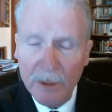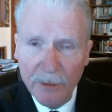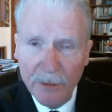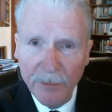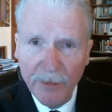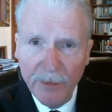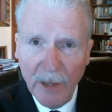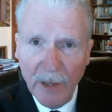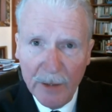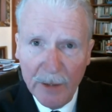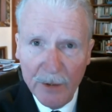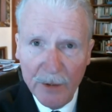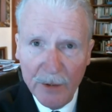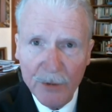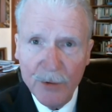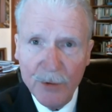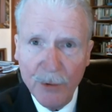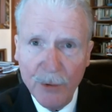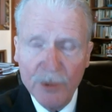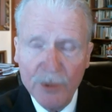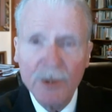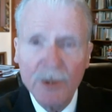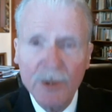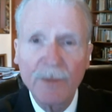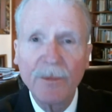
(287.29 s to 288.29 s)
to find the
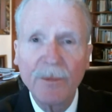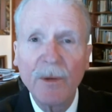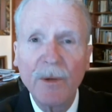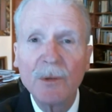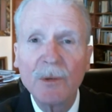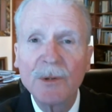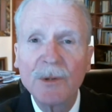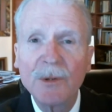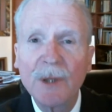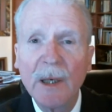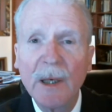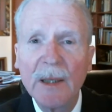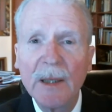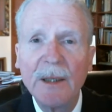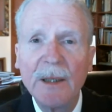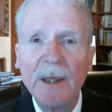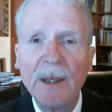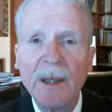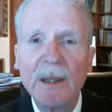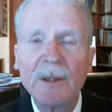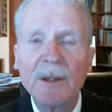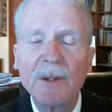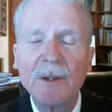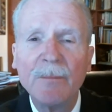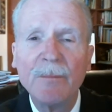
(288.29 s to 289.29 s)
source of those
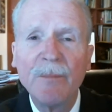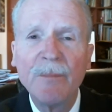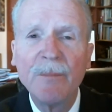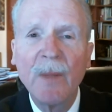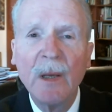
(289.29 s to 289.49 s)
ideas,